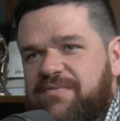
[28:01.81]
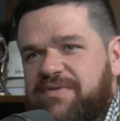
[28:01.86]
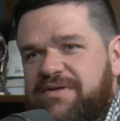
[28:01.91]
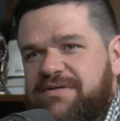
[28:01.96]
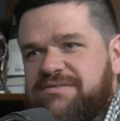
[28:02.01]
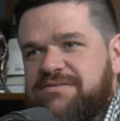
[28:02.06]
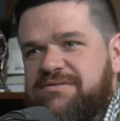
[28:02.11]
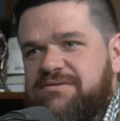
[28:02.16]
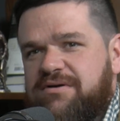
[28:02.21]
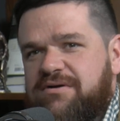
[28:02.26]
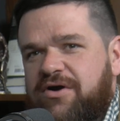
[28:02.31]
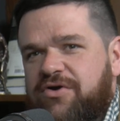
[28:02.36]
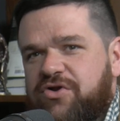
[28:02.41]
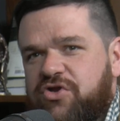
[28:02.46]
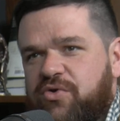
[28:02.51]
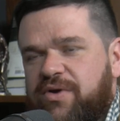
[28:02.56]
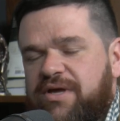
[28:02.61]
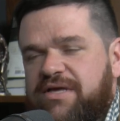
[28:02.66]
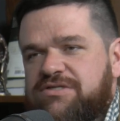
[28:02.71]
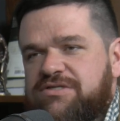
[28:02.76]
families are
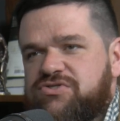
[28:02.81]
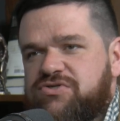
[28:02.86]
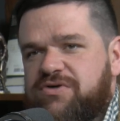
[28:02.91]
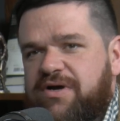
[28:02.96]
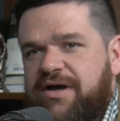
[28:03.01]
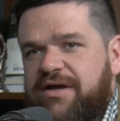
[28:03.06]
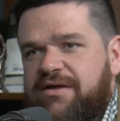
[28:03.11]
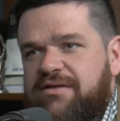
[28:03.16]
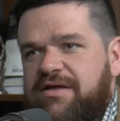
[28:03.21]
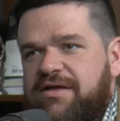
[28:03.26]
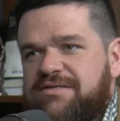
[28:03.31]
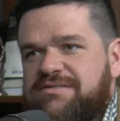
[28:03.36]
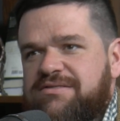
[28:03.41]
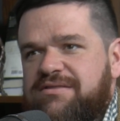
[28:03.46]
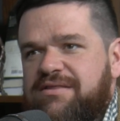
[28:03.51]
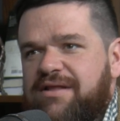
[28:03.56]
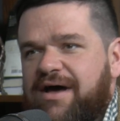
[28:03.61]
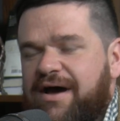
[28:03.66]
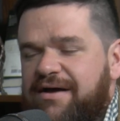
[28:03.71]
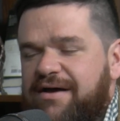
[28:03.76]
doing is trying is
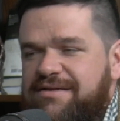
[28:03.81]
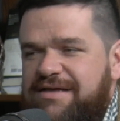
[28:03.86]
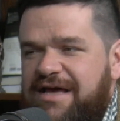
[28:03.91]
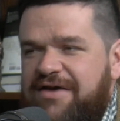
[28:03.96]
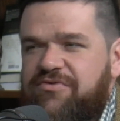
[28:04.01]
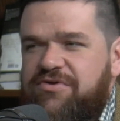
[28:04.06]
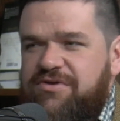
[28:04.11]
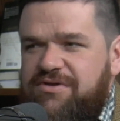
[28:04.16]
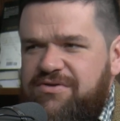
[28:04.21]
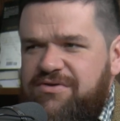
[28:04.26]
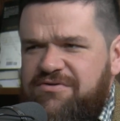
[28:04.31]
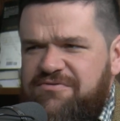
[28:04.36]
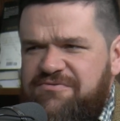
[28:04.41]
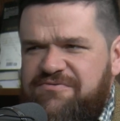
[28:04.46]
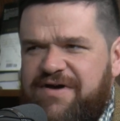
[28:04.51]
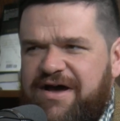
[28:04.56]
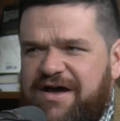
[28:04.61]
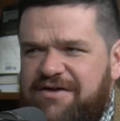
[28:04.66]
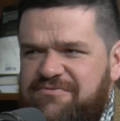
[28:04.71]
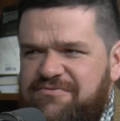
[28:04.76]
not to have a
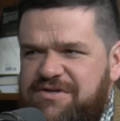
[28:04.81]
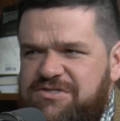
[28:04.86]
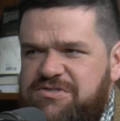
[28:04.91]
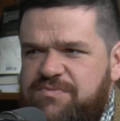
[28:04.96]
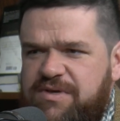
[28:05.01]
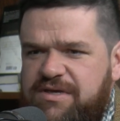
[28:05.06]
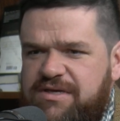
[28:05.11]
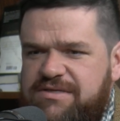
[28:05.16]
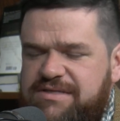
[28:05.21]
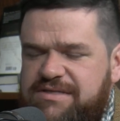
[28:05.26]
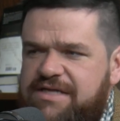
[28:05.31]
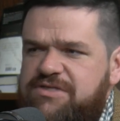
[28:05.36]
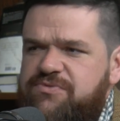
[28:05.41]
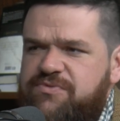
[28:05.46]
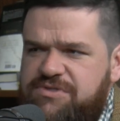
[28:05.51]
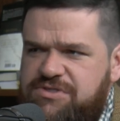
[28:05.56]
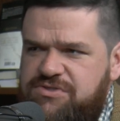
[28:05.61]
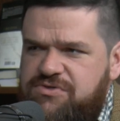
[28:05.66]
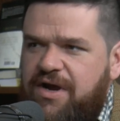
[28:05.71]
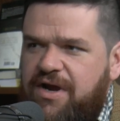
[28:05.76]
unified vision because
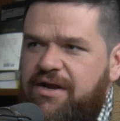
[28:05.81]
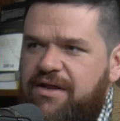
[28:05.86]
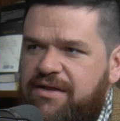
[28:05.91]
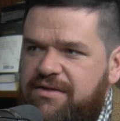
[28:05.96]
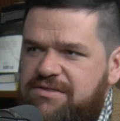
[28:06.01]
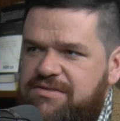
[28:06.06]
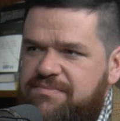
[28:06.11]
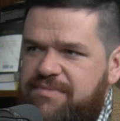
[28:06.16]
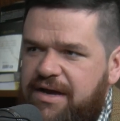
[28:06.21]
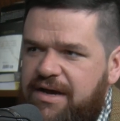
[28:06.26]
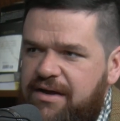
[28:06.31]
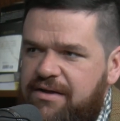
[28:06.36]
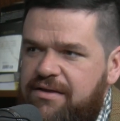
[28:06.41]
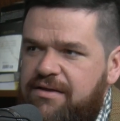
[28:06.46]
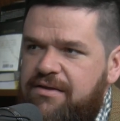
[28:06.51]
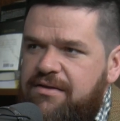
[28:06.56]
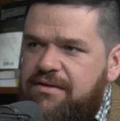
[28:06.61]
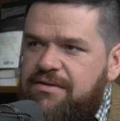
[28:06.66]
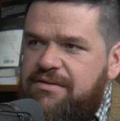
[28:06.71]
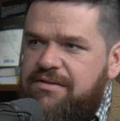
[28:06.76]
that's restraining to my
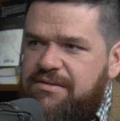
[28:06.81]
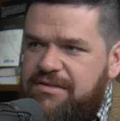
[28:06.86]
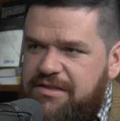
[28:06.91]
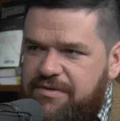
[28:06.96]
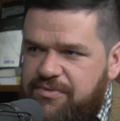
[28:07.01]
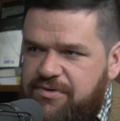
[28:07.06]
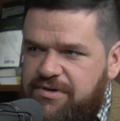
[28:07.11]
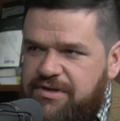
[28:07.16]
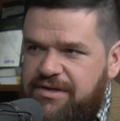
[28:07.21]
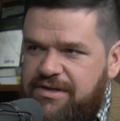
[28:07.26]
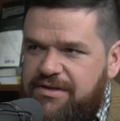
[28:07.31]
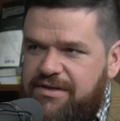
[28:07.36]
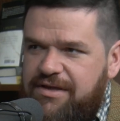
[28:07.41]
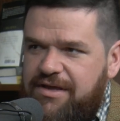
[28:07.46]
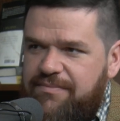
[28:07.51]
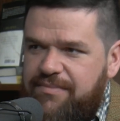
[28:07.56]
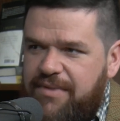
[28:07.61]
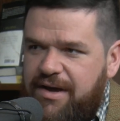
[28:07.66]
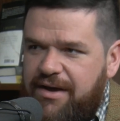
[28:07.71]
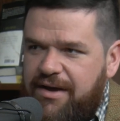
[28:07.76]
liberty
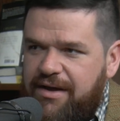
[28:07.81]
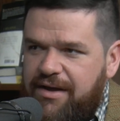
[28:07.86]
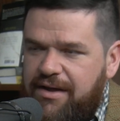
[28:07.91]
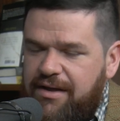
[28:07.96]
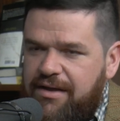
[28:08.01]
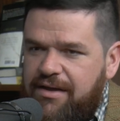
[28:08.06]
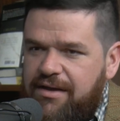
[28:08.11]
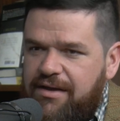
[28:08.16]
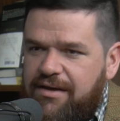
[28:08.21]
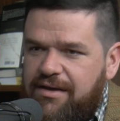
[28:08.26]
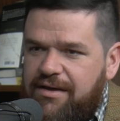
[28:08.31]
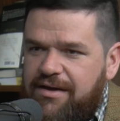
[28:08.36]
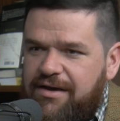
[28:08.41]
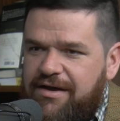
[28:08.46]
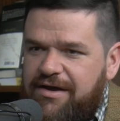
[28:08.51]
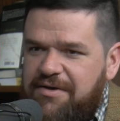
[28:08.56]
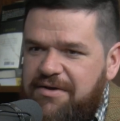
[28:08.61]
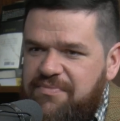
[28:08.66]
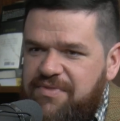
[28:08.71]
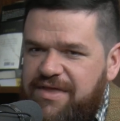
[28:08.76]
and exactly.
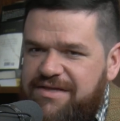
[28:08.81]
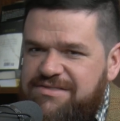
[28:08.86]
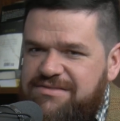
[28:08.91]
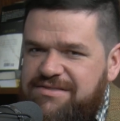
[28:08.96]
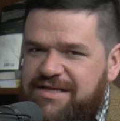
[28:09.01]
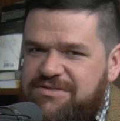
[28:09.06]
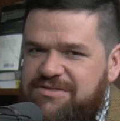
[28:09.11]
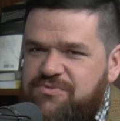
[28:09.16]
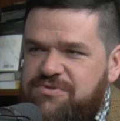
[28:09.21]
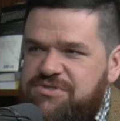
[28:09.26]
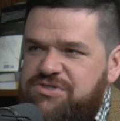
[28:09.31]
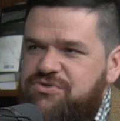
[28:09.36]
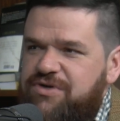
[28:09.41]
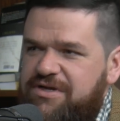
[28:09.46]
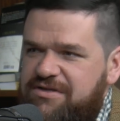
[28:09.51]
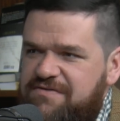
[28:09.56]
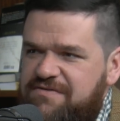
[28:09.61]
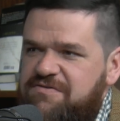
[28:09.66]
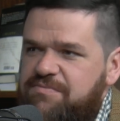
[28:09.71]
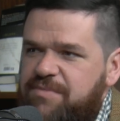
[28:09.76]
my um, that's that's
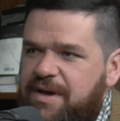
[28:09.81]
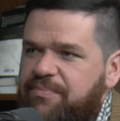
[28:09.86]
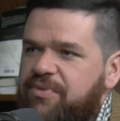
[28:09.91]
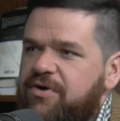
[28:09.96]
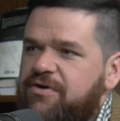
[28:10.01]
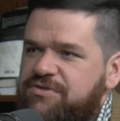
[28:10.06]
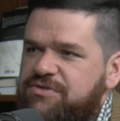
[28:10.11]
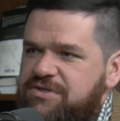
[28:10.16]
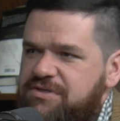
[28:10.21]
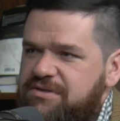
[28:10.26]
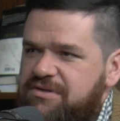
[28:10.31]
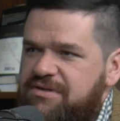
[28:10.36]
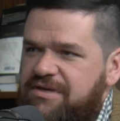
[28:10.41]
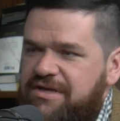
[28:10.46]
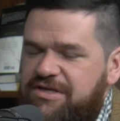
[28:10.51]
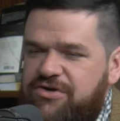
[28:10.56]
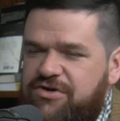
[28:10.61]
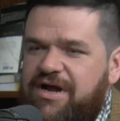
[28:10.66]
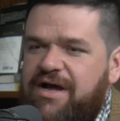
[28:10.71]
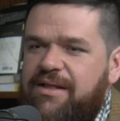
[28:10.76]
restrictive to my person,
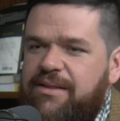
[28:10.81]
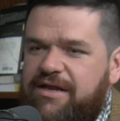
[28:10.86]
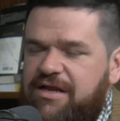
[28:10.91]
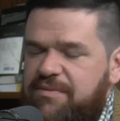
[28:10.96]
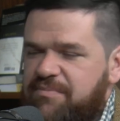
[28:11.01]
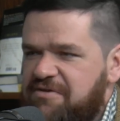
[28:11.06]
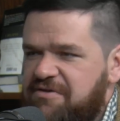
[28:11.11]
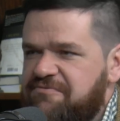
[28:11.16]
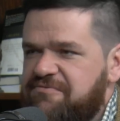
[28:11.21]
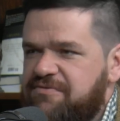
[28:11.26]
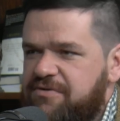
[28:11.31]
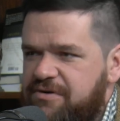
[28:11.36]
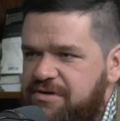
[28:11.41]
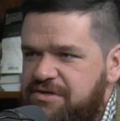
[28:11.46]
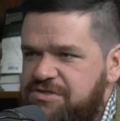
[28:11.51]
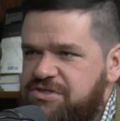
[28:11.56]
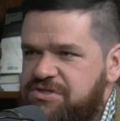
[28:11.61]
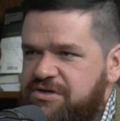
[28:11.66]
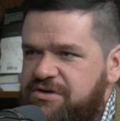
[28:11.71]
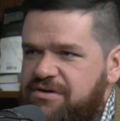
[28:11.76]
and you're not letting me
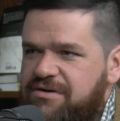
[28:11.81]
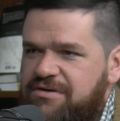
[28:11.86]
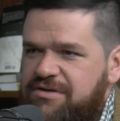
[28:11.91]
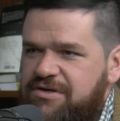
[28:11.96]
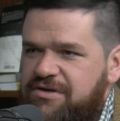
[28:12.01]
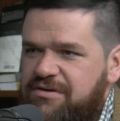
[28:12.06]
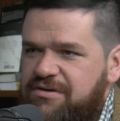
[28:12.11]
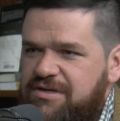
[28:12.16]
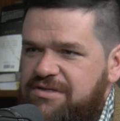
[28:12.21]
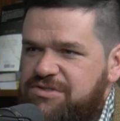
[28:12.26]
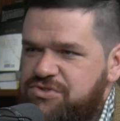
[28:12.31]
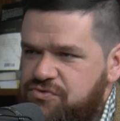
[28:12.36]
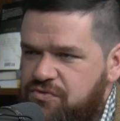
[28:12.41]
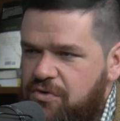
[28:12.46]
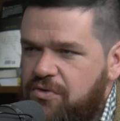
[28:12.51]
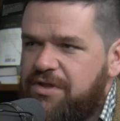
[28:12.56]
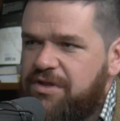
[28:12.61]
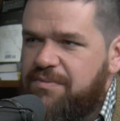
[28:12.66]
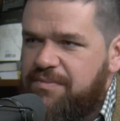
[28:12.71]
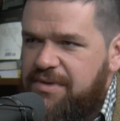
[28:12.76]
flourish, and you're you're
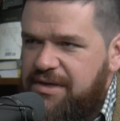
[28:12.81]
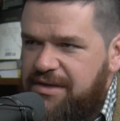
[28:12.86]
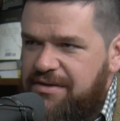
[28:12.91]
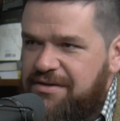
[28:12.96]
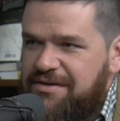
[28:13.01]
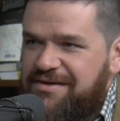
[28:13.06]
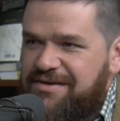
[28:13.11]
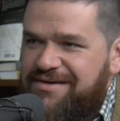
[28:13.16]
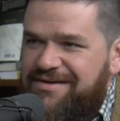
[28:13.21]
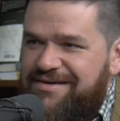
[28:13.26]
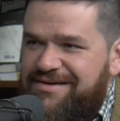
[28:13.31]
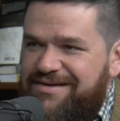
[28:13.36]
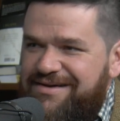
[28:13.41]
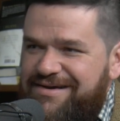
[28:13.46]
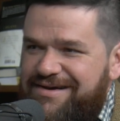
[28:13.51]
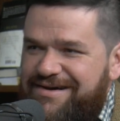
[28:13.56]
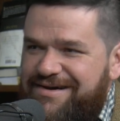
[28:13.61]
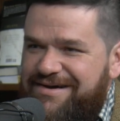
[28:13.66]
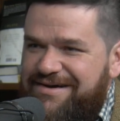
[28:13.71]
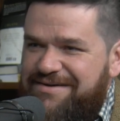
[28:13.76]
controlling me. Yeah.
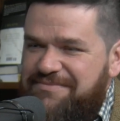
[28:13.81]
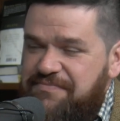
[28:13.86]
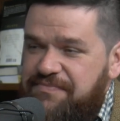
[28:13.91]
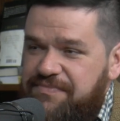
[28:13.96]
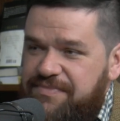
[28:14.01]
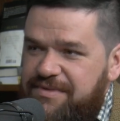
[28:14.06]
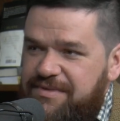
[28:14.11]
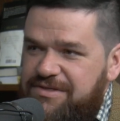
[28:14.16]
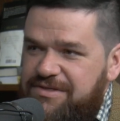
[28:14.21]
Um,